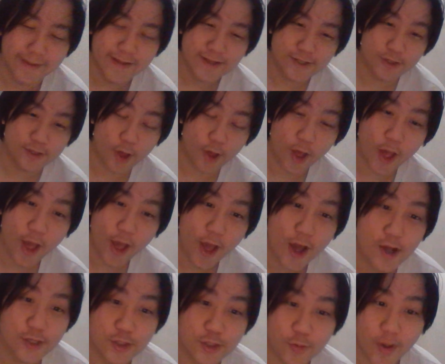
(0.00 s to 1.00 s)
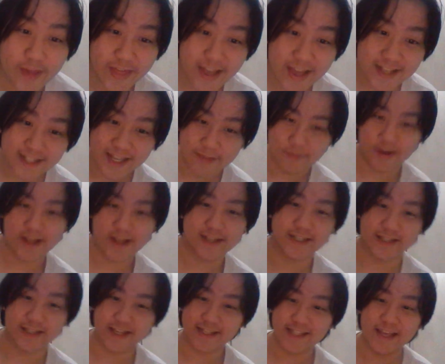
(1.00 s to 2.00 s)
So, so, the, so the way they see money,
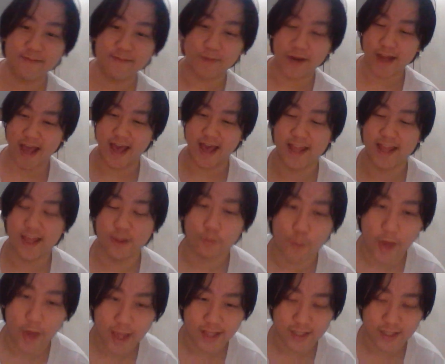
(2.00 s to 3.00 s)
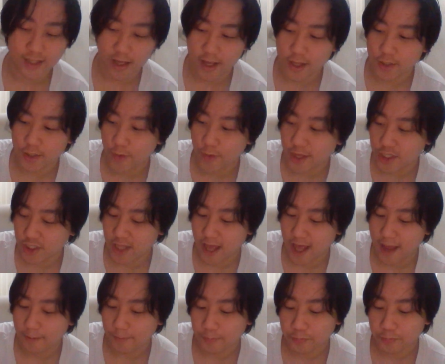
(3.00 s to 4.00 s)
they see money in the way in, in which
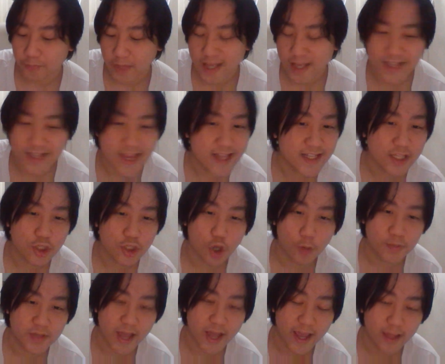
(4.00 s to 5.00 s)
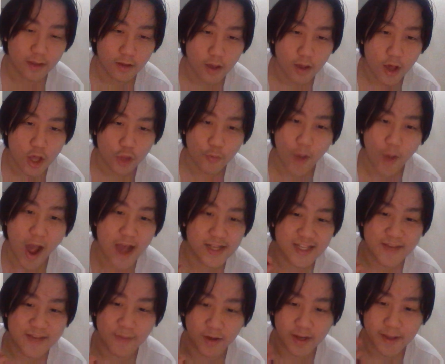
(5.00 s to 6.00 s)
that it's easy to obtain. The way I
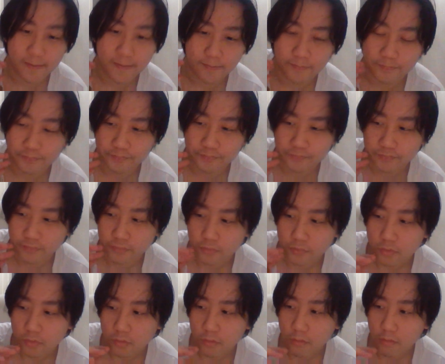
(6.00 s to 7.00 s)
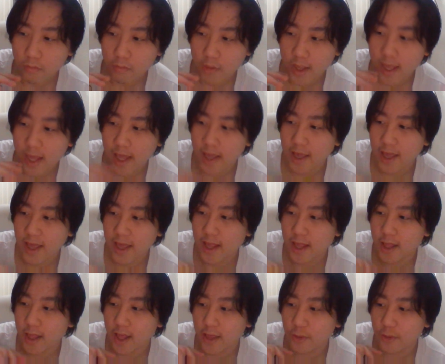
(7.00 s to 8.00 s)
see money, it,
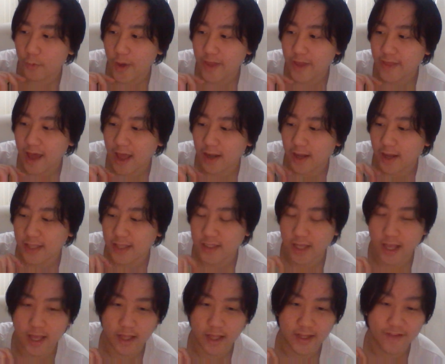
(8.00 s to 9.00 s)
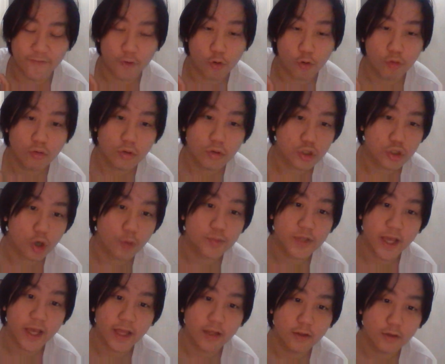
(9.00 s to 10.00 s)
it, in a way that it's it, uh, difficult to
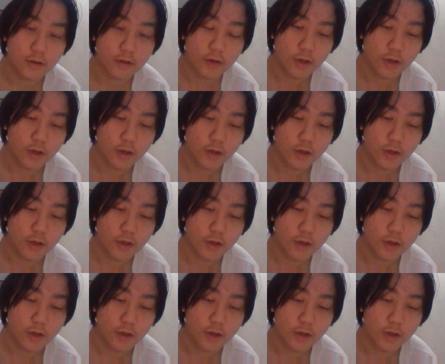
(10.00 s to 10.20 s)
obtain.